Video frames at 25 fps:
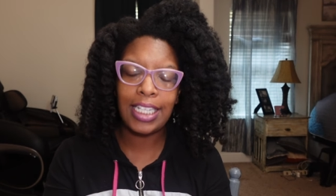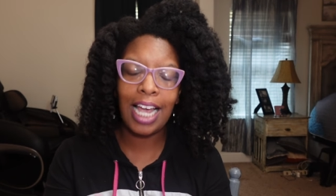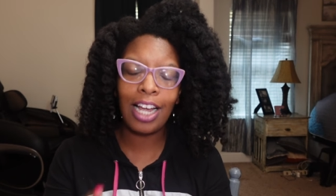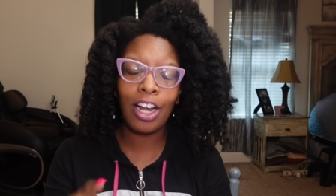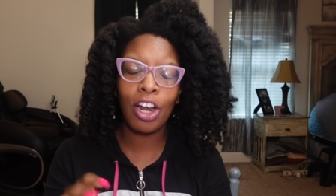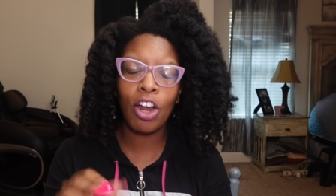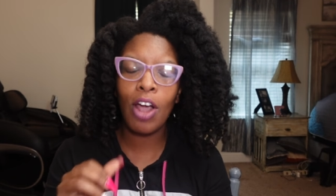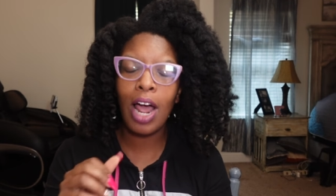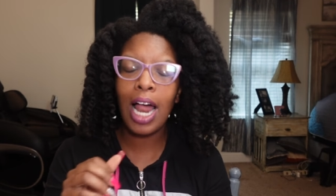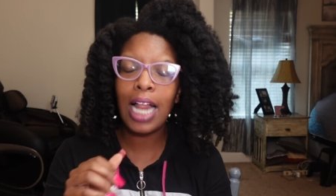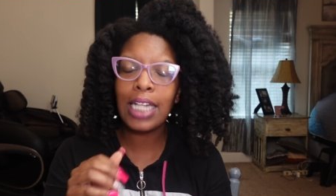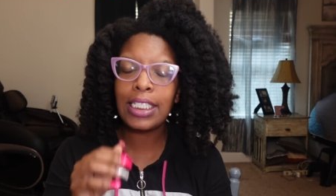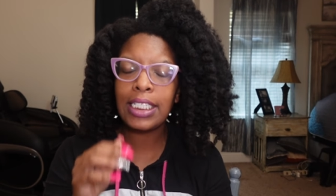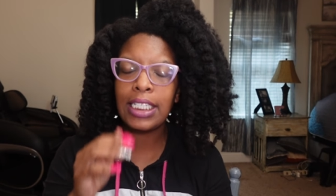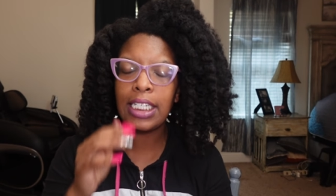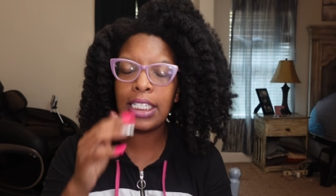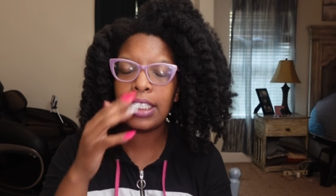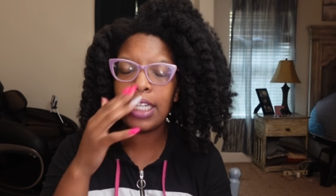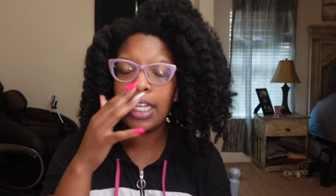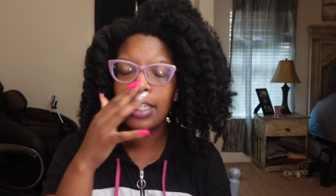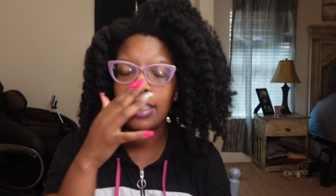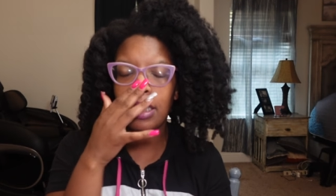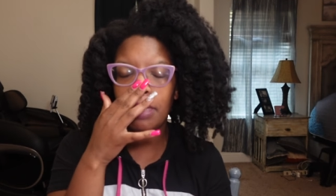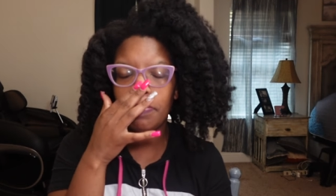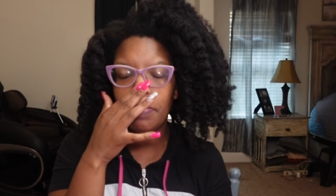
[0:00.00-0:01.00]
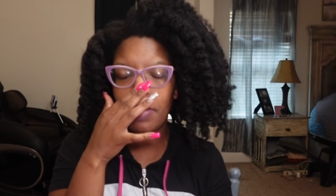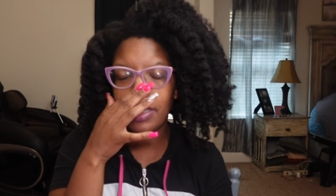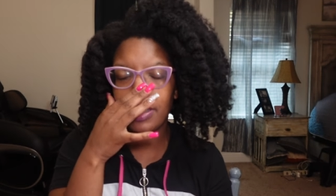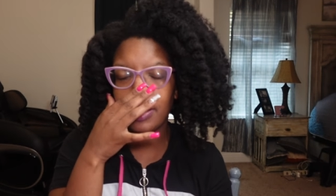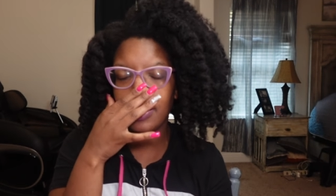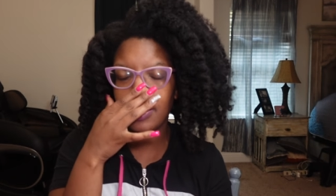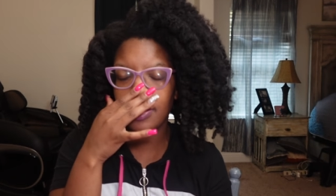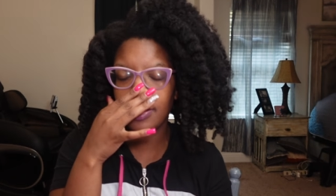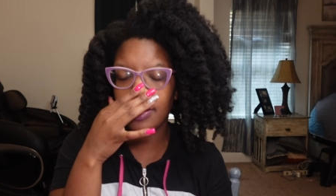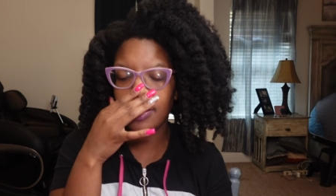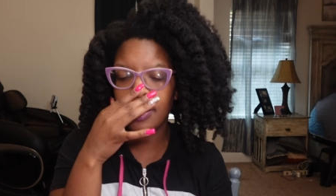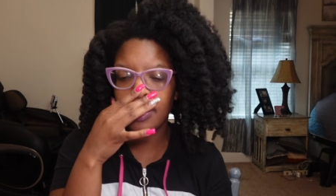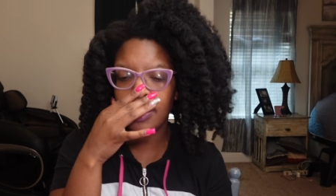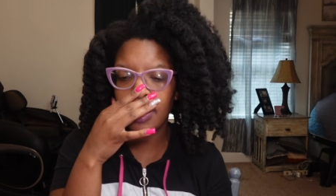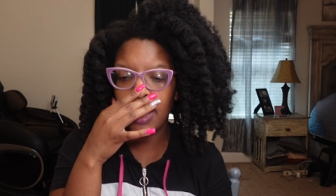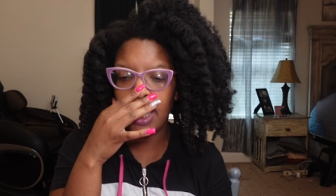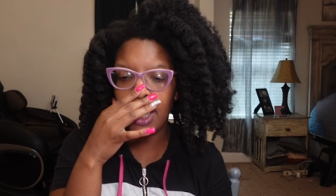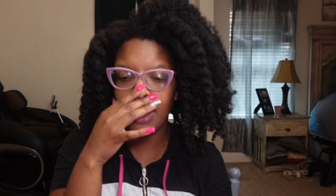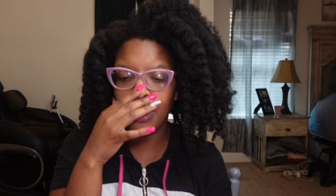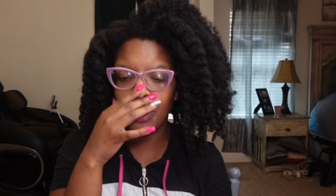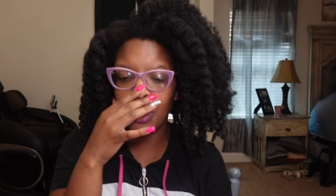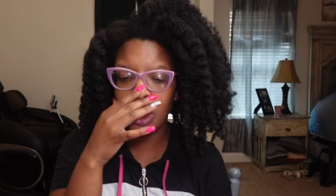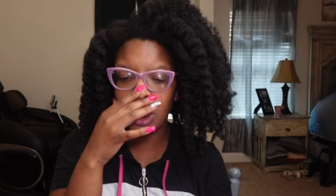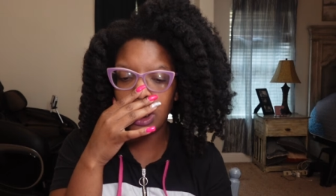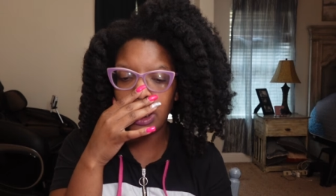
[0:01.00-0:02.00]
Girl, I sent that to my sister
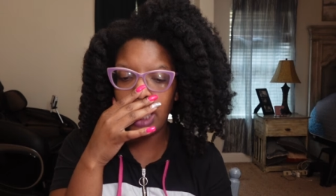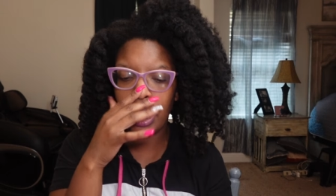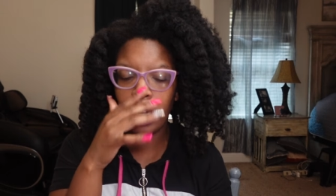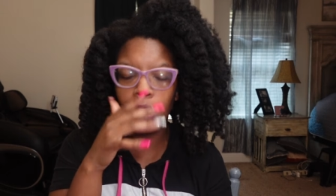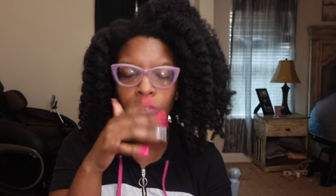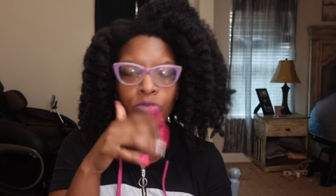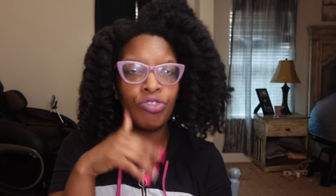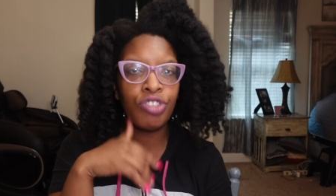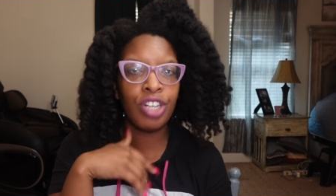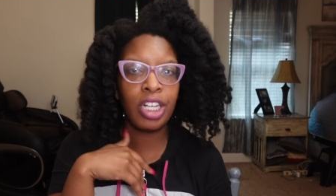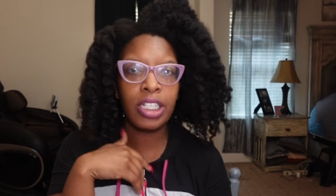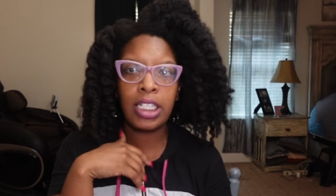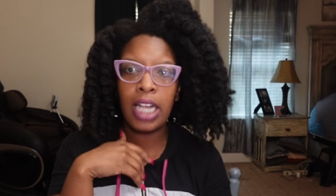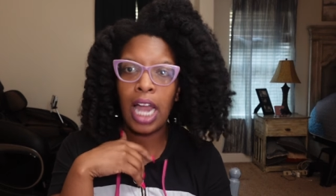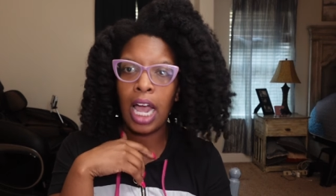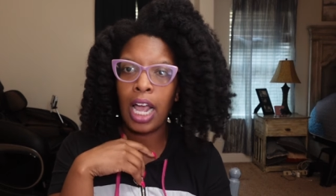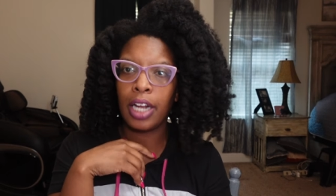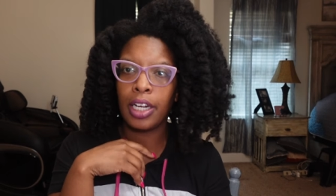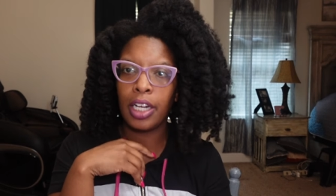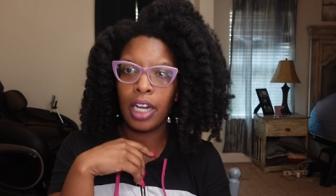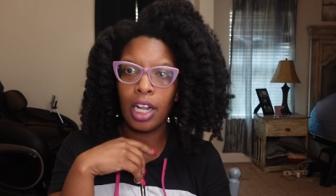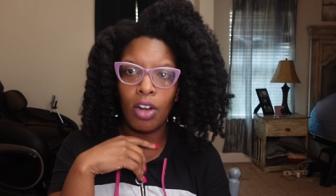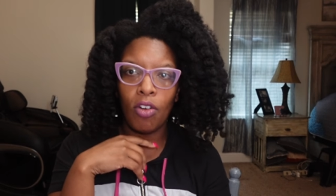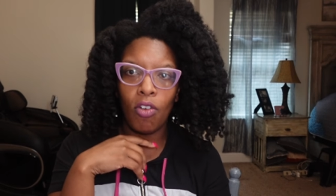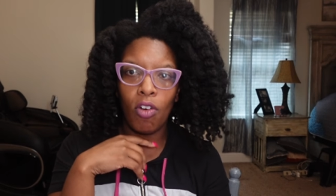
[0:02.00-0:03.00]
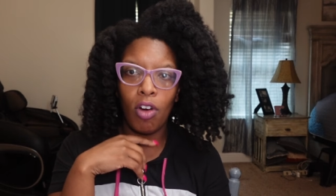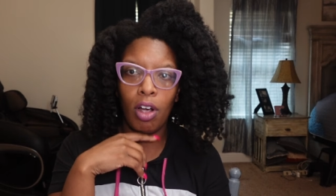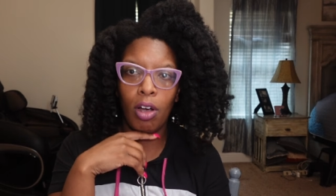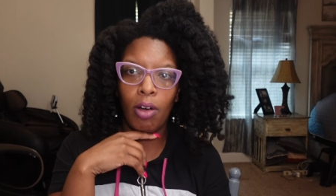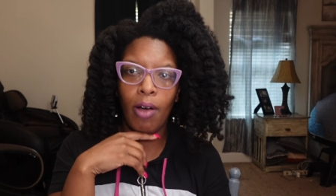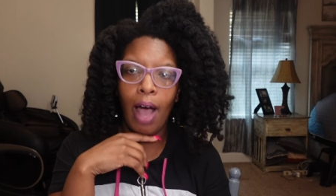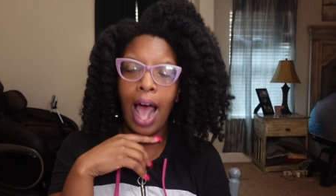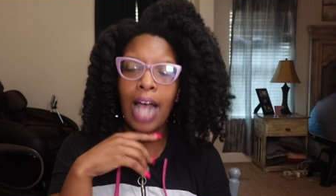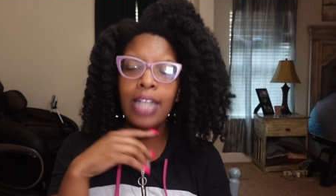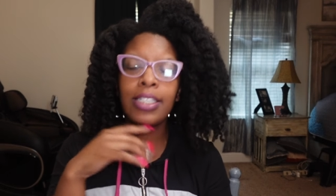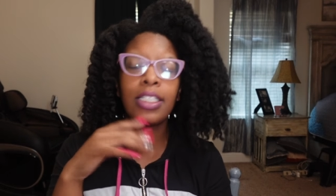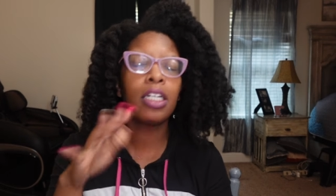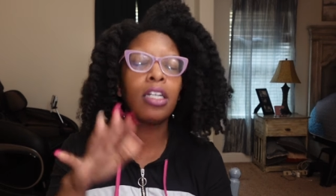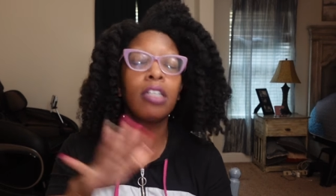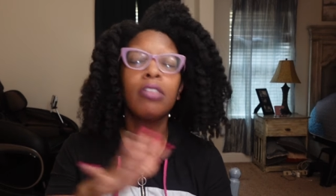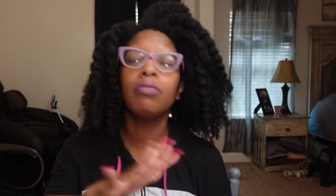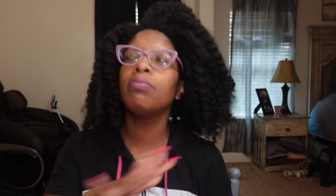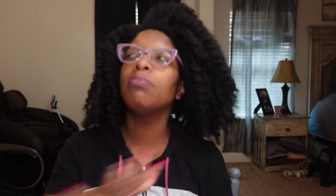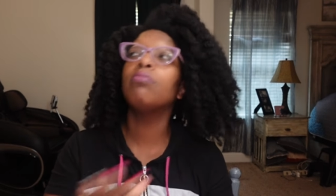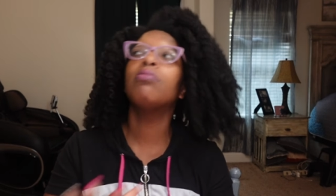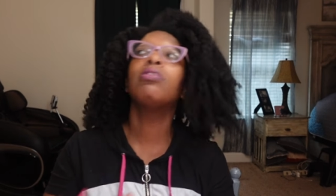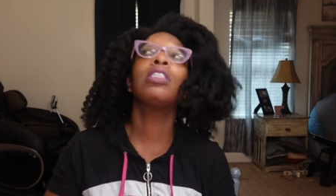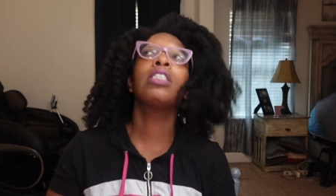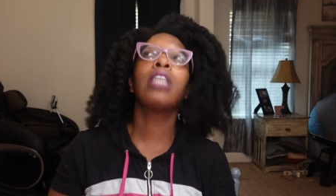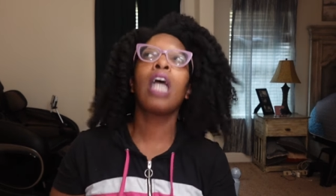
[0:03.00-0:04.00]
and she's like, it was just like a Negro. I said,
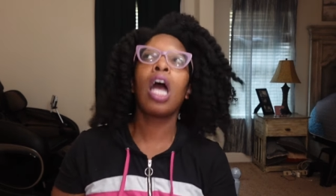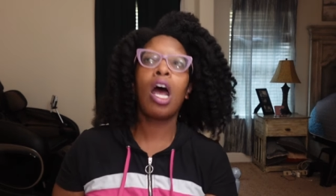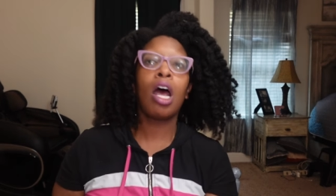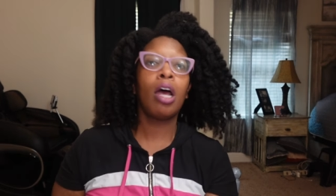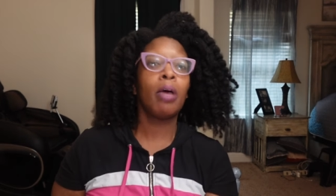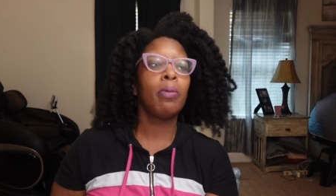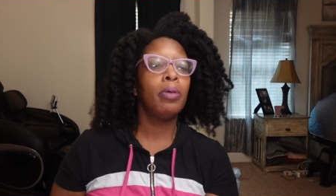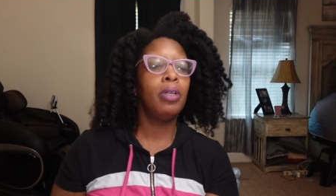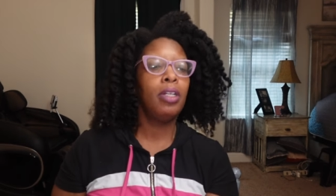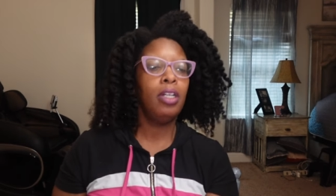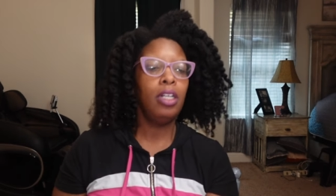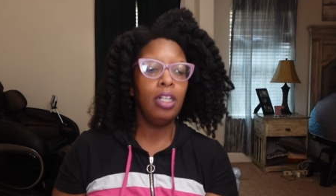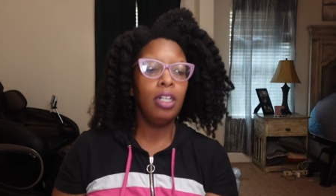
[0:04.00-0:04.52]
stop,